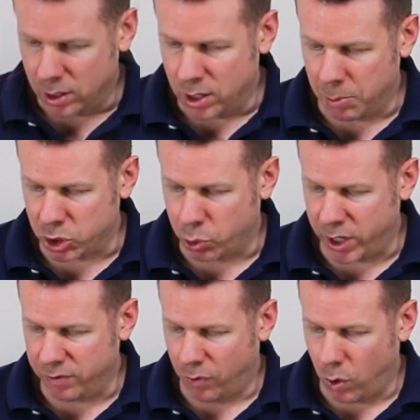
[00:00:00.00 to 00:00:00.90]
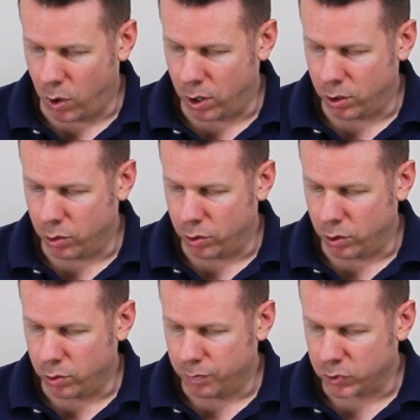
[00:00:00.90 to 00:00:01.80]
Number 24,
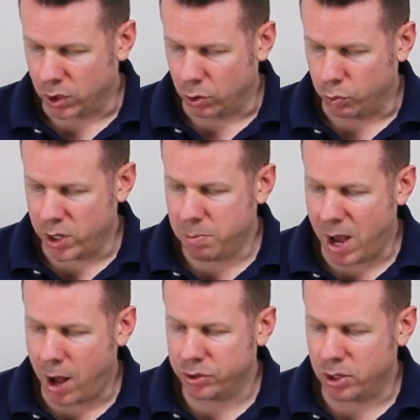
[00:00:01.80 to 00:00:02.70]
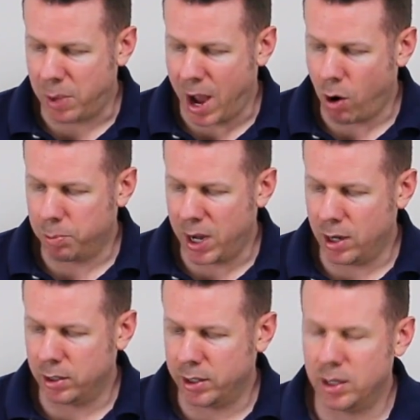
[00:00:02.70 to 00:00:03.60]
remount the power
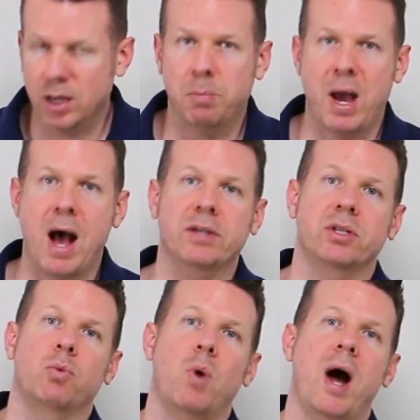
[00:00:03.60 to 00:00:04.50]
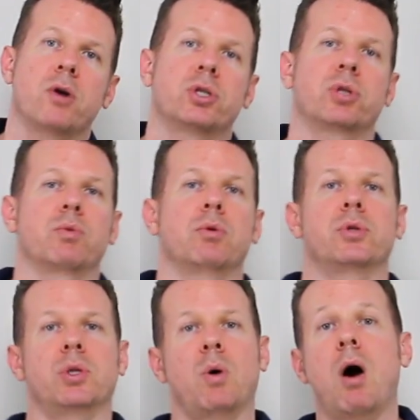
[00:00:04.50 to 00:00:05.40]
paneling and pass the wires through.
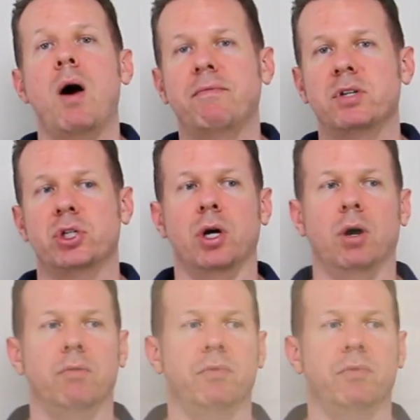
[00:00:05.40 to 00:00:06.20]
So I'll have to show a